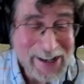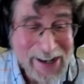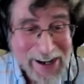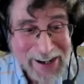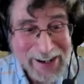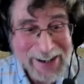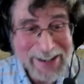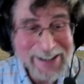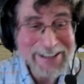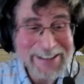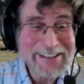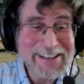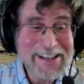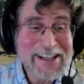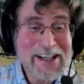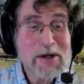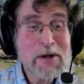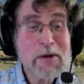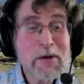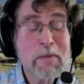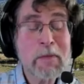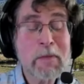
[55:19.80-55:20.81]
But
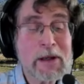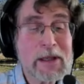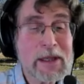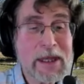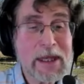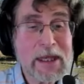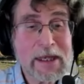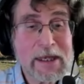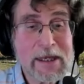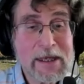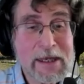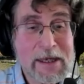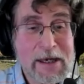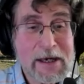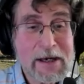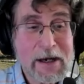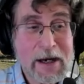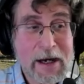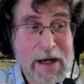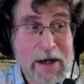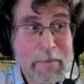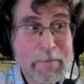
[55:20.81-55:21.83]

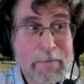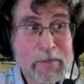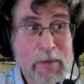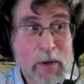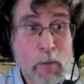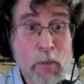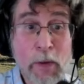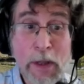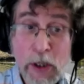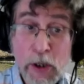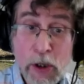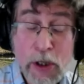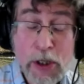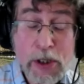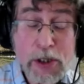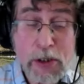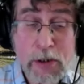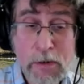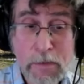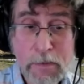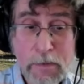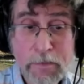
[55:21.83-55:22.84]
what you could
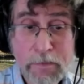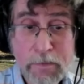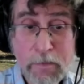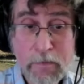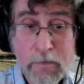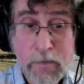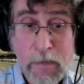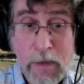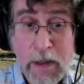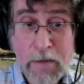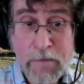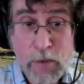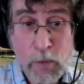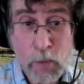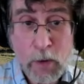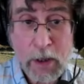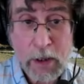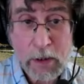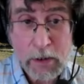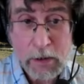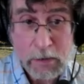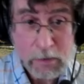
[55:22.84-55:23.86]
do, if you
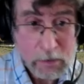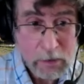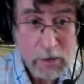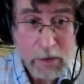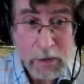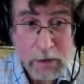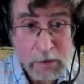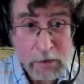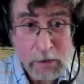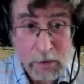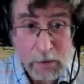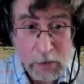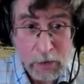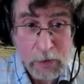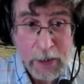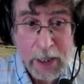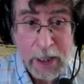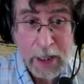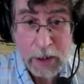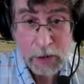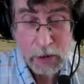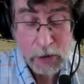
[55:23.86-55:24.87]
want to
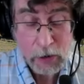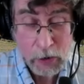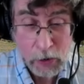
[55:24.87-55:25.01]
learn how to